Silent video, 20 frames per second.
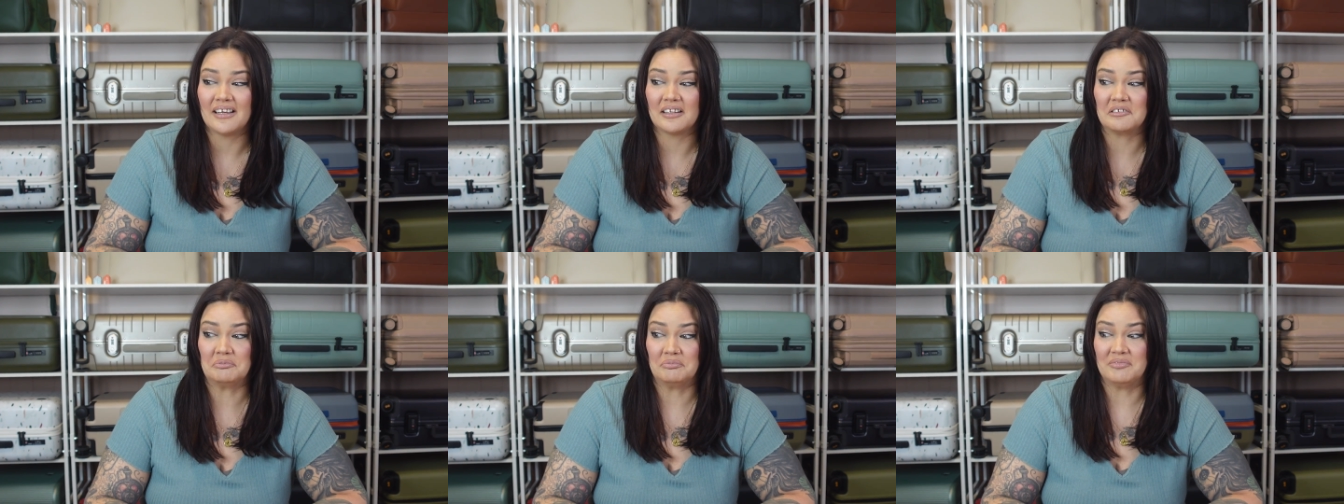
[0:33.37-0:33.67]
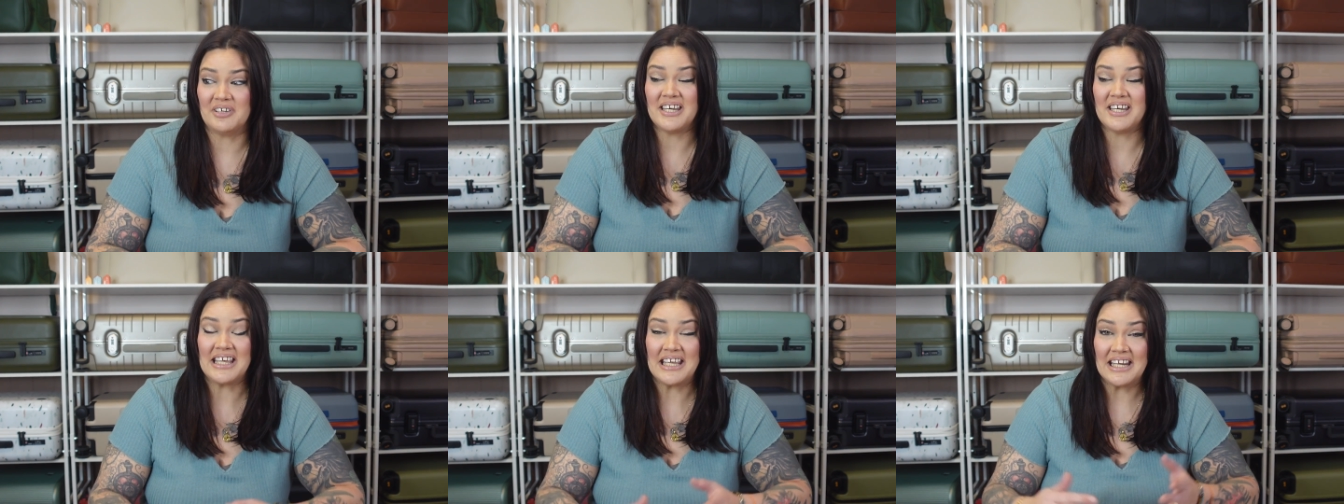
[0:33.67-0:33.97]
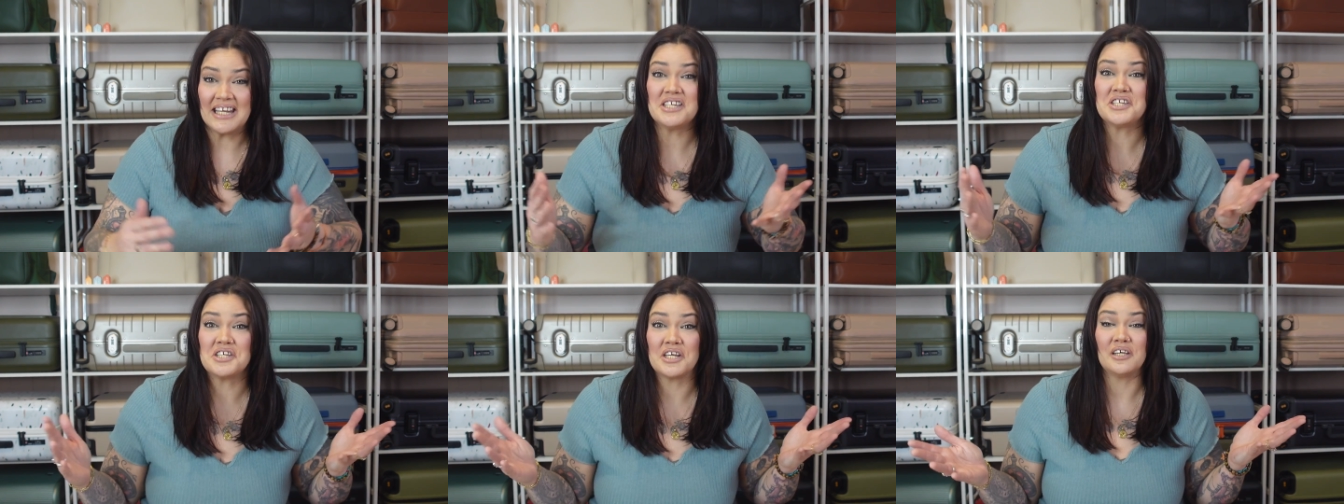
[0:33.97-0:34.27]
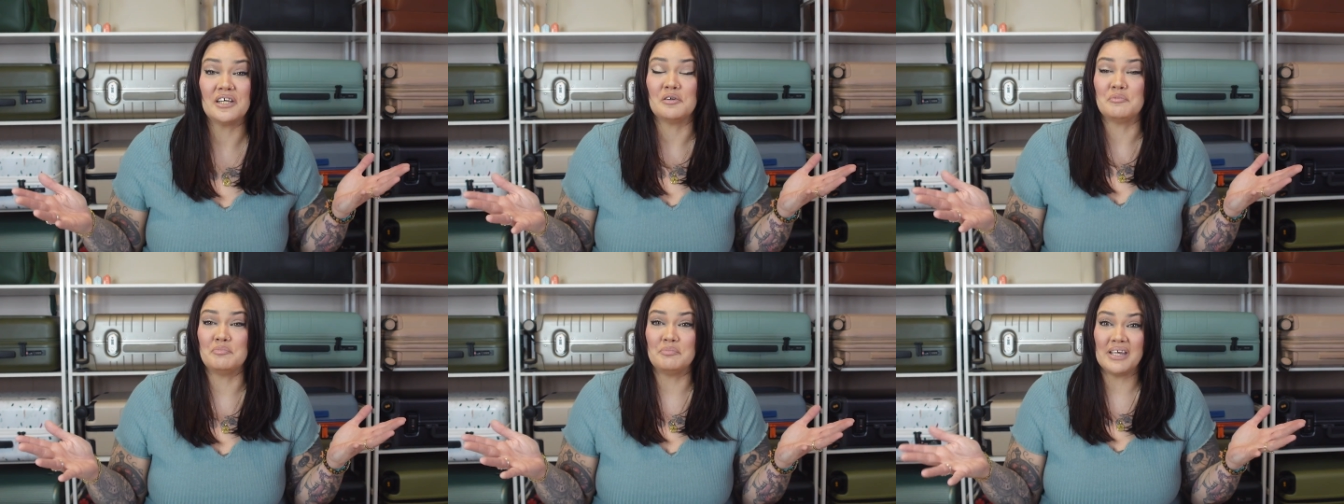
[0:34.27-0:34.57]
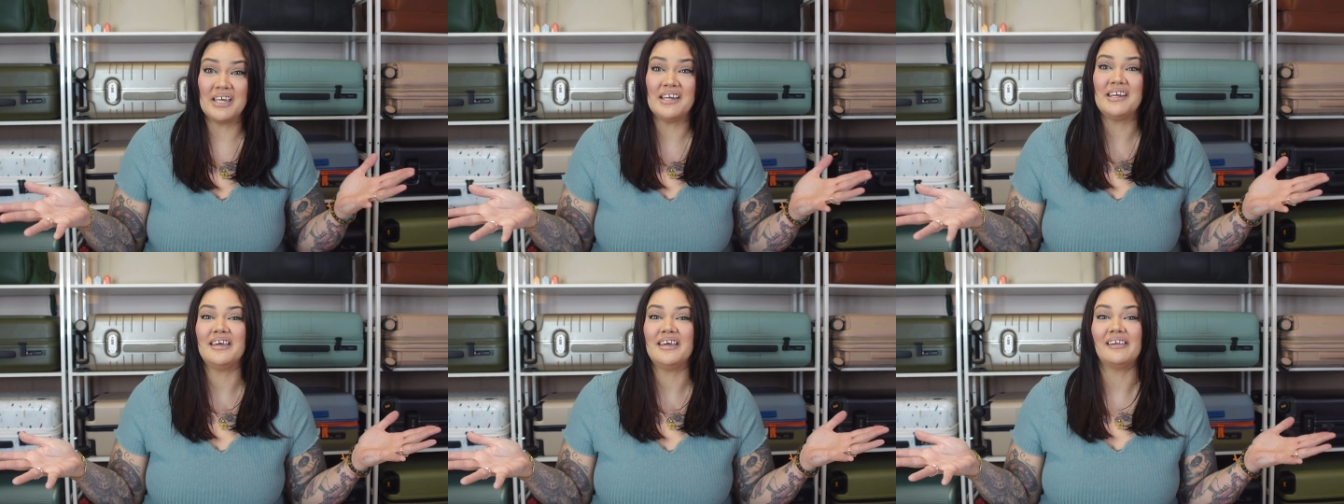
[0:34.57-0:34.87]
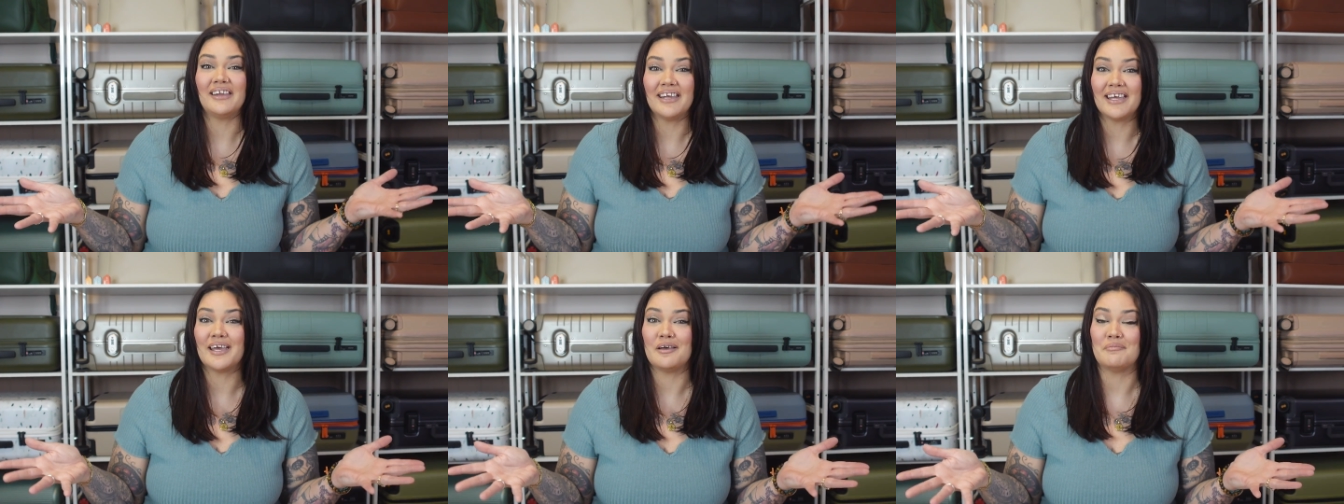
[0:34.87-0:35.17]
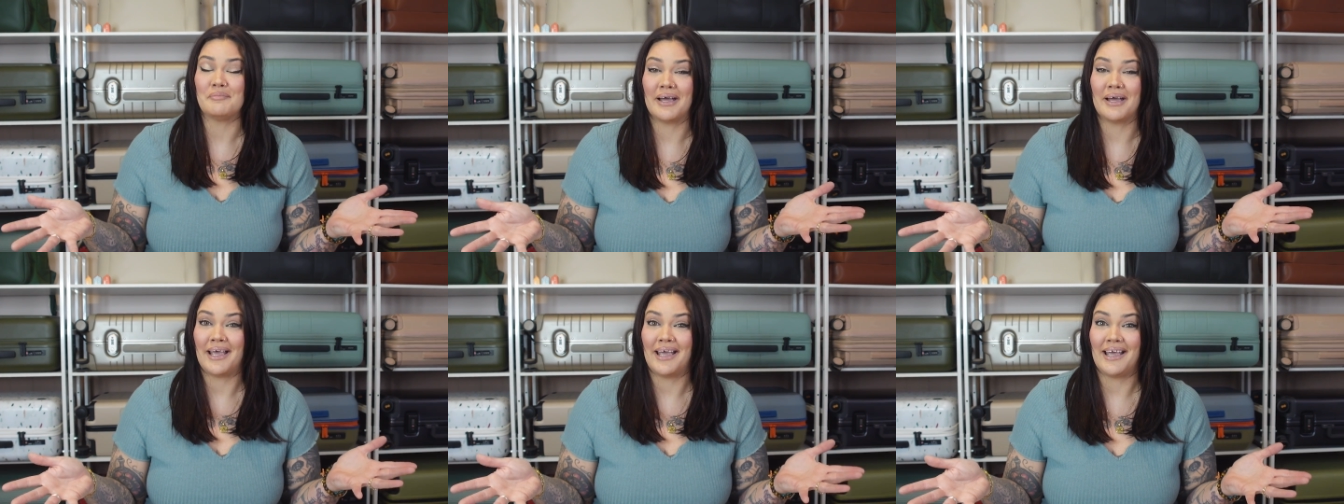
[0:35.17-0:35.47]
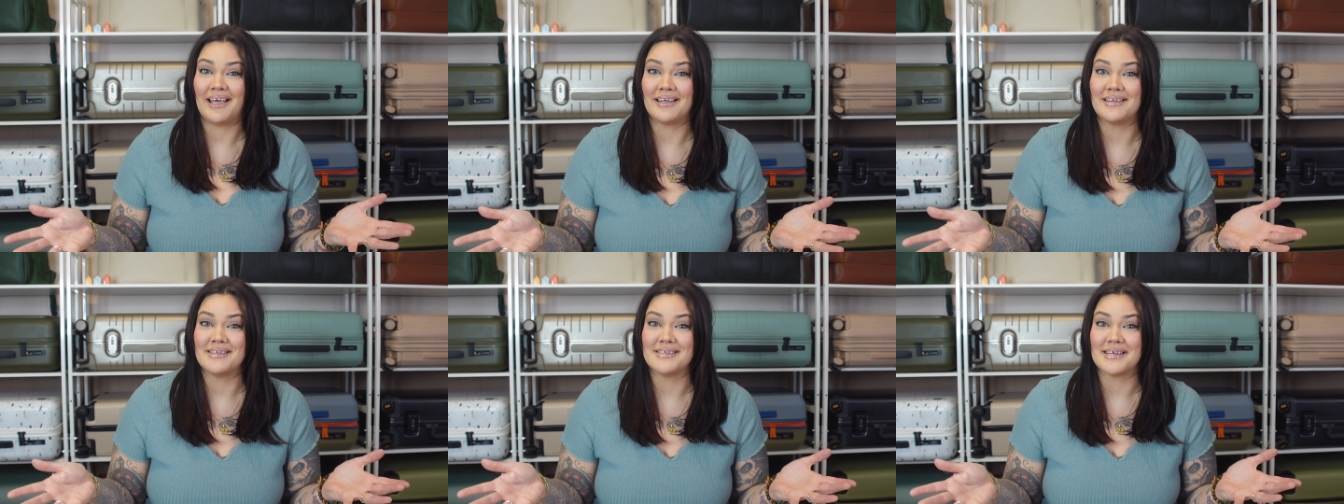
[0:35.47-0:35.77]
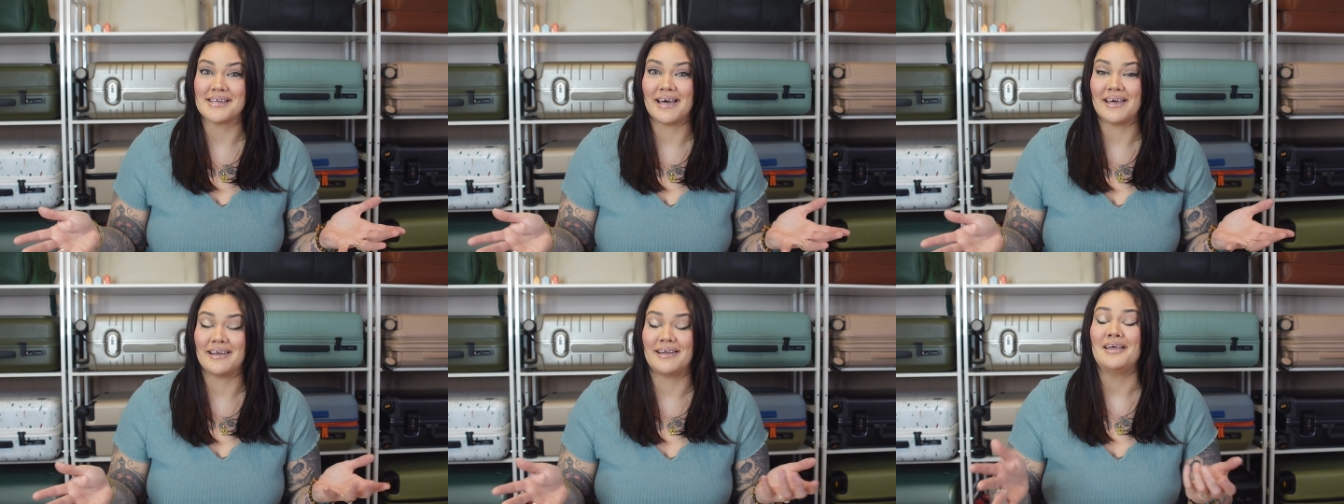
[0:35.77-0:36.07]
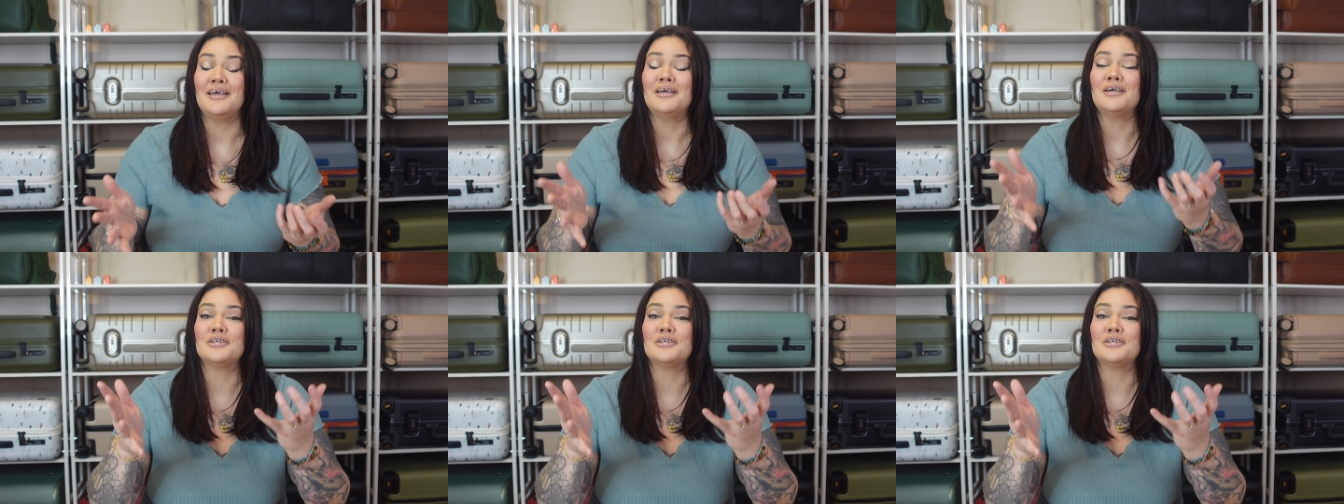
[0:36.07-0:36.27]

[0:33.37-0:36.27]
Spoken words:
needed to immediately get my hands on